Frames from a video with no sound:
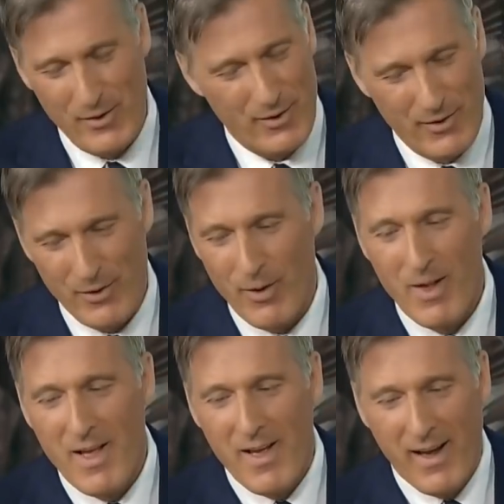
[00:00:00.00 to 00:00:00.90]
No.
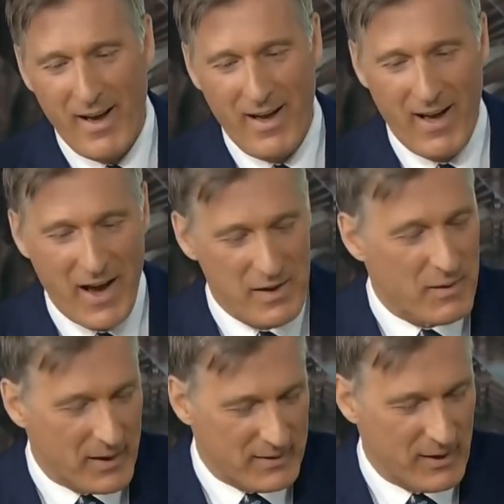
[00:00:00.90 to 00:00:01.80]
I
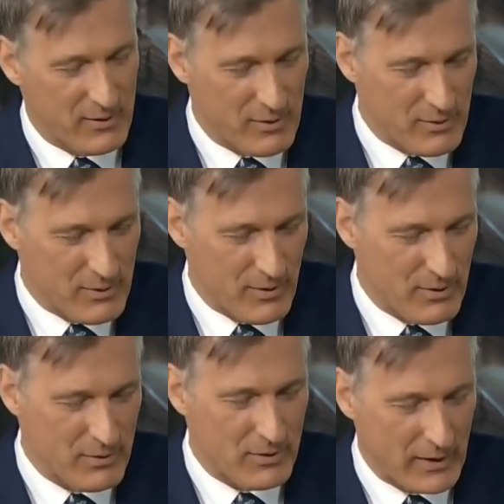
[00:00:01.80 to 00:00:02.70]
think
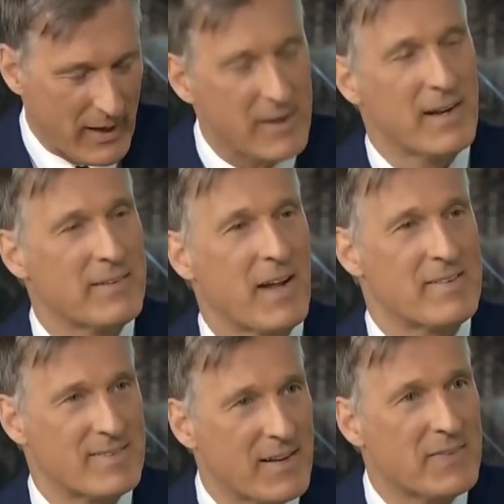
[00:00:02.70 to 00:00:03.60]
the candidate
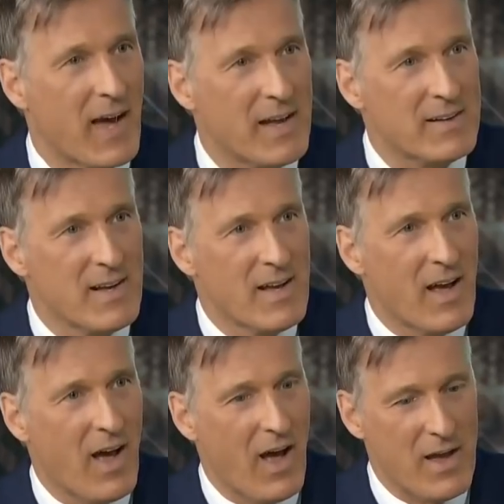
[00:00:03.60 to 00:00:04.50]
that said that,
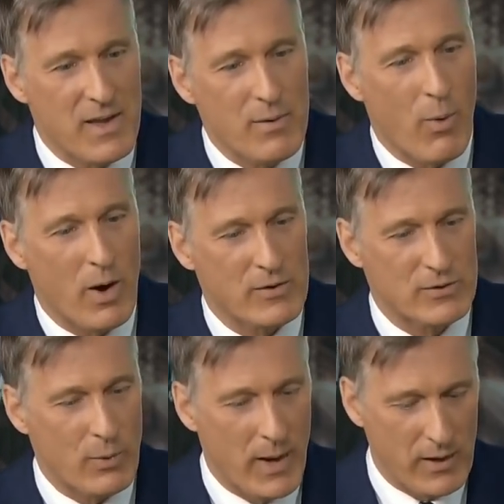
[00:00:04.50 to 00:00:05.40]
he was
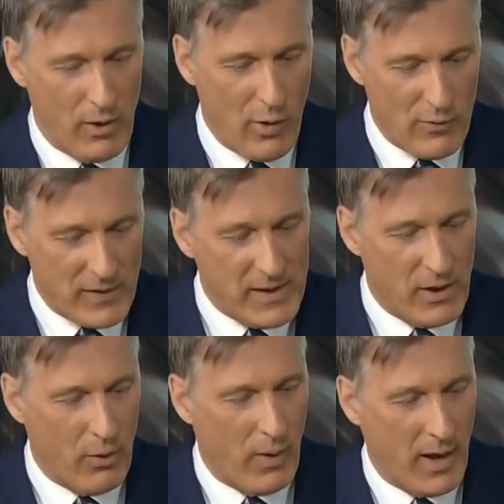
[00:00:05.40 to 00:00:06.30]
doing a
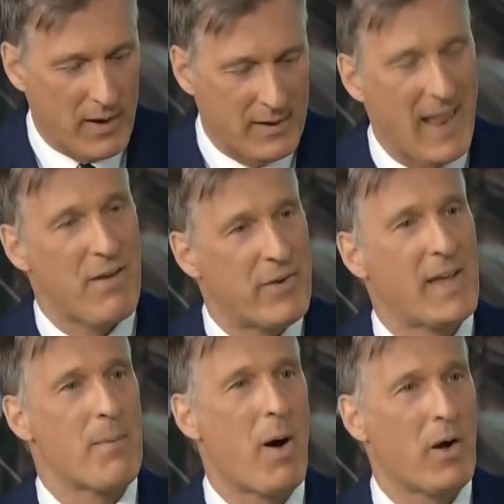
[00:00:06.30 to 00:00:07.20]
video and
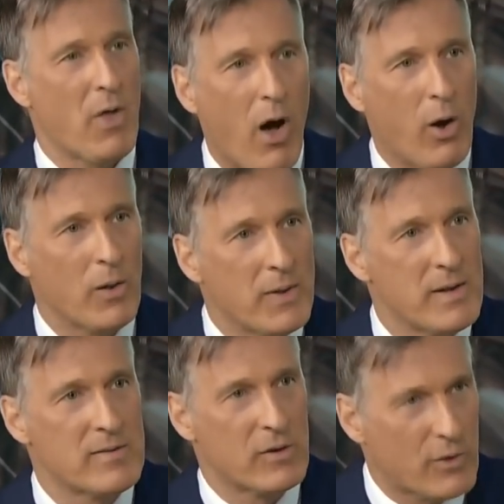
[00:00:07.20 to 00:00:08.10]
laughing about all
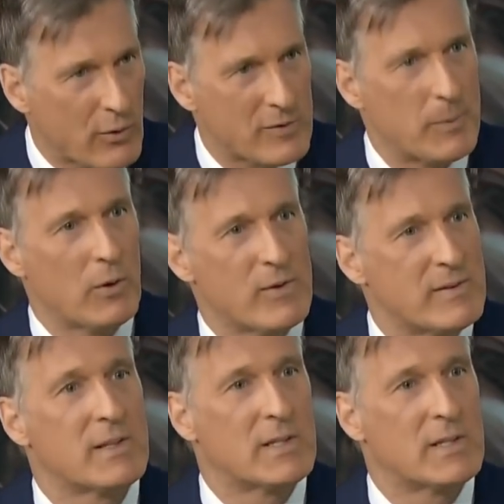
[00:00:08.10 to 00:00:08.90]
these conspiracy